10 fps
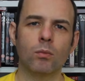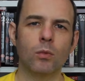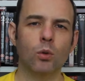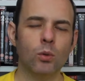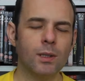
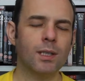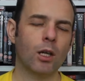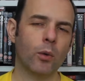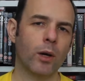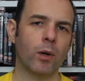don't
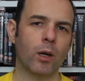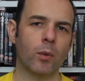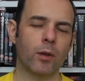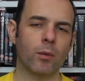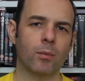sit quite right
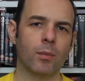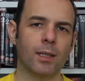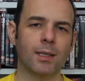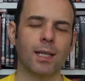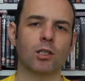with him,
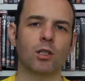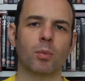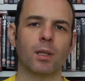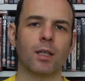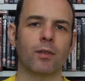and starts to
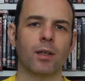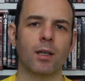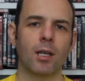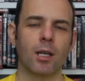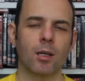believe that
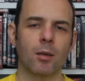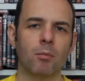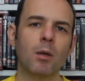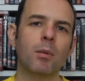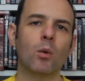
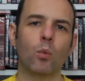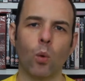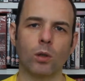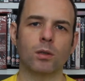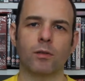maybe it
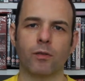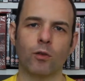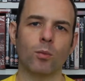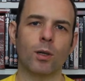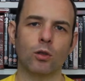wasn't
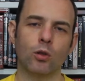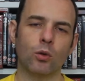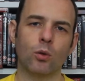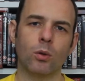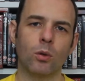Fu
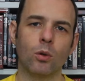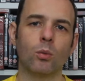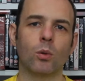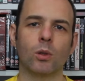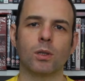Manchu who
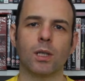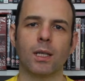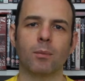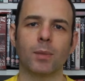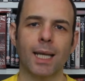was
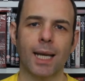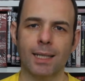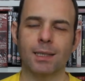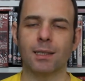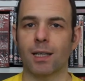
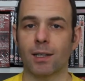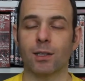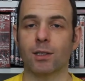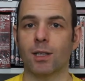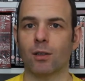beheaded at the
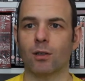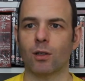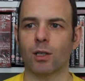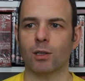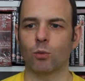start of
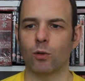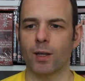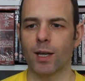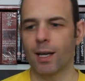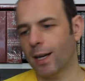this movie.
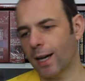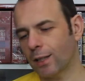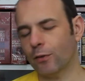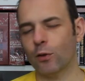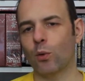And
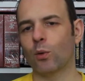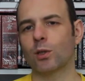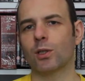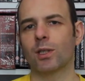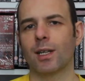of
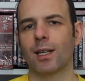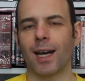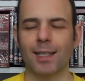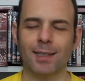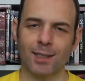course,
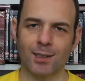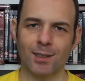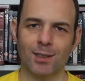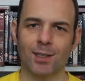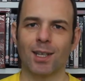it
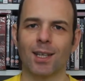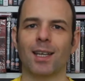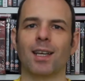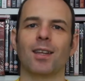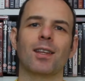isn't.
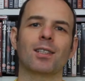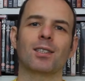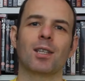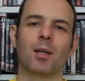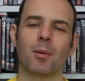
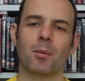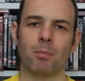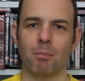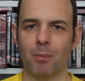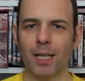This
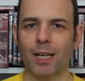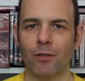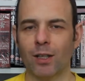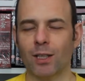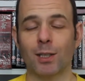mega
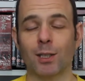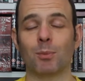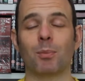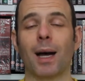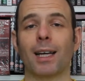villain is
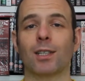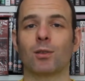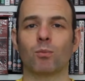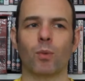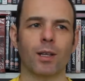back
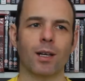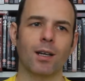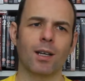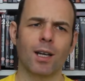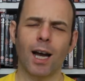with an
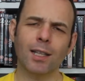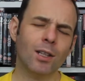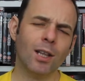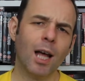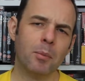
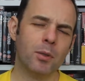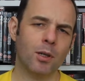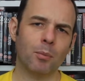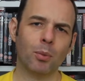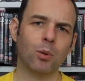
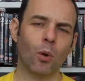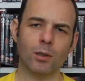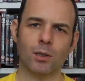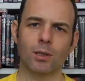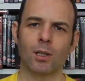elaborate
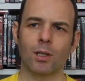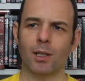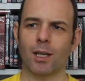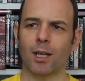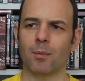plot,
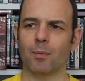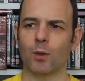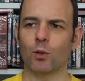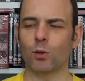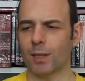
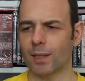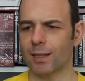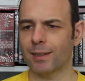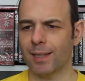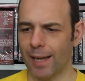using the
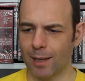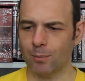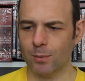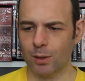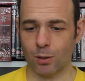
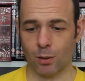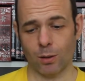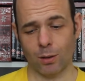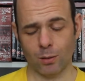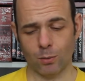Thames,
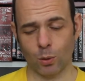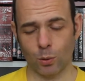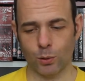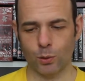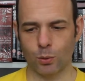or
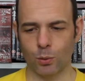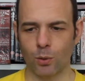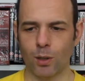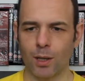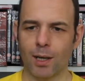close
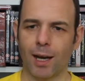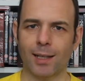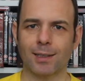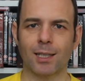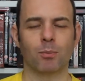to,
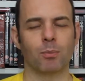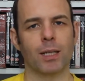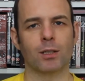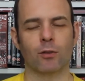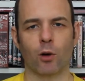as his
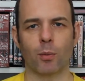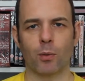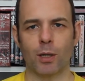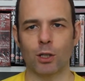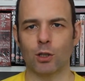base of
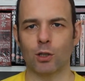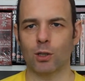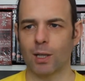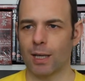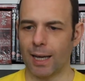operations.
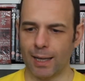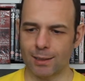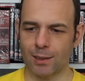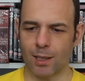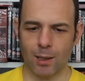
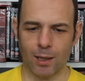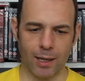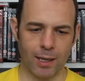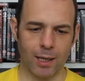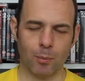His
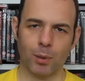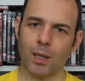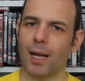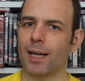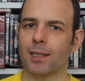
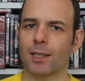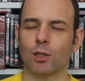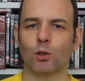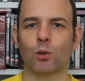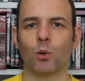plan is
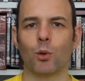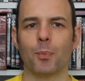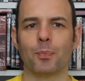to